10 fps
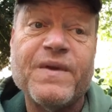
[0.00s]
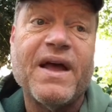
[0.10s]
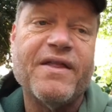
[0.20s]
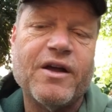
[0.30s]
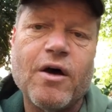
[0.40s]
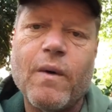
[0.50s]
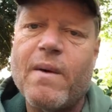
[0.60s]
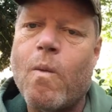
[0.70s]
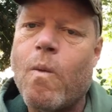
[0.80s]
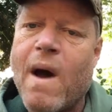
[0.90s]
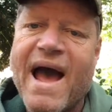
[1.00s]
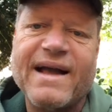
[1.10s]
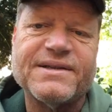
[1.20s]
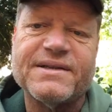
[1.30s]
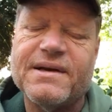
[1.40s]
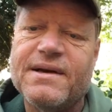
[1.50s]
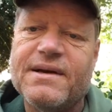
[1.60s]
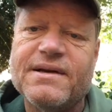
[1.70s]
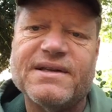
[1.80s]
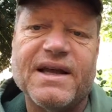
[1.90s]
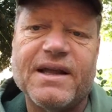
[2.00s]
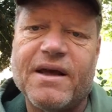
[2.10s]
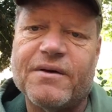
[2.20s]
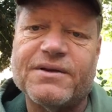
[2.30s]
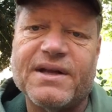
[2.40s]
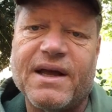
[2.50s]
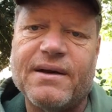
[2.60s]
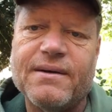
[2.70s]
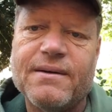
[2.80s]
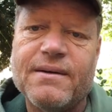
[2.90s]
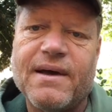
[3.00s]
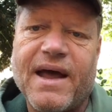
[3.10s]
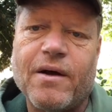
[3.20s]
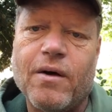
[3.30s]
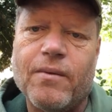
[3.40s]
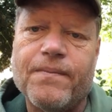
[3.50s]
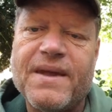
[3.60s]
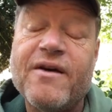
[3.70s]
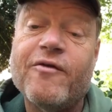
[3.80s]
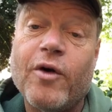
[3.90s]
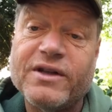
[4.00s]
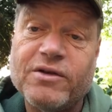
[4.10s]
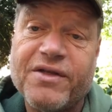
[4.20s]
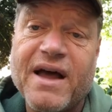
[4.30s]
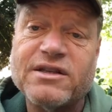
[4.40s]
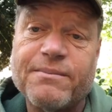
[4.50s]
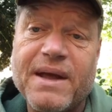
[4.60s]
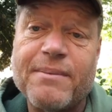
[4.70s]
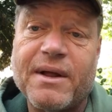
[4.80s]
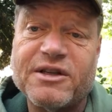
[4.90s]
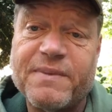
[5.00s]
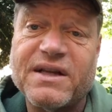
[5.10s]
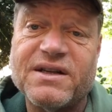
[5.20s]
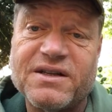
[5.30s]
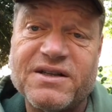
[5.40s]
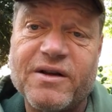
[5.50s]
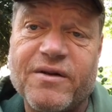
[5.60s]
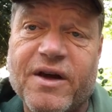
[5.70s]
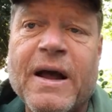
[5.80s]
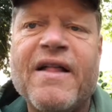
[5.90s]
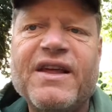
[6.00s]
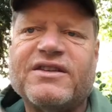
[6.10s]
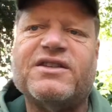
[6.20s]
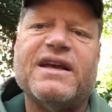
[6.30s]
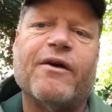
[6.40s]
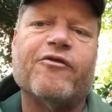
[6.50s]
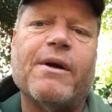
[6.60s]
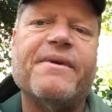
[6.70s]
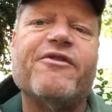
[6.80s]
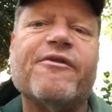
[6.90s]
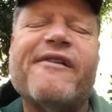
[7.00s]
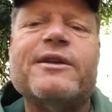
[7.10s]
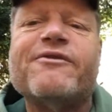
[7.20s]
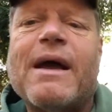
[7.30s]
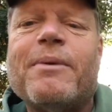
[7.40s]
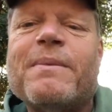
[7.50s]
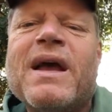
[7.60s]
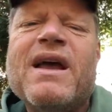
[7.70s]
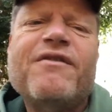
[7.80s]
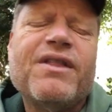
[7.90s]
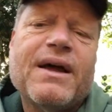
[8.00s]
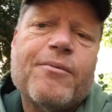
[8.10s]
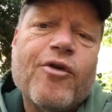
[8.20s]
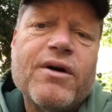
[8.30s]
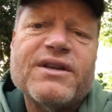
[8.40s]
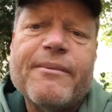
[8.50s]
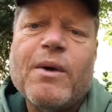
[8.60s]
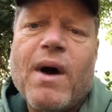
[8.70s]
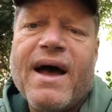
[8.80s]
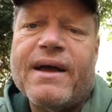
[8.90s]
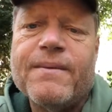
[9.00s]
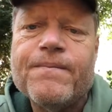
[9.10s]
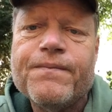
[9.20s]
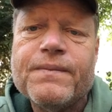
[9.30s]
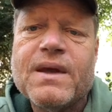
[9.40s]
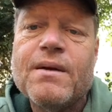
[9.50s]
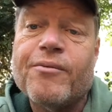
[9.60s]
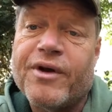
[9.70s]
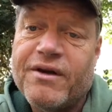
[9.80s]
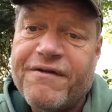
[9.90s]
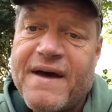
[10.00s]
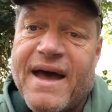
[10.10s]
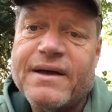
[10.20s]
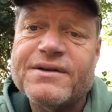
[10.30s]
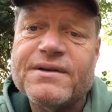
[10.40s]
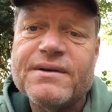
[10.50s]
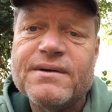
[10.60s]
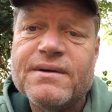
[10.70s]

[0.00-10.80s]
And then go and wax San Diego State at home. 42,000 people, I'm expecting to see you there. This is Darren Redmond from Redmond's Wrap-Up. If you think I'm wrong, tell me why. Bring your facts.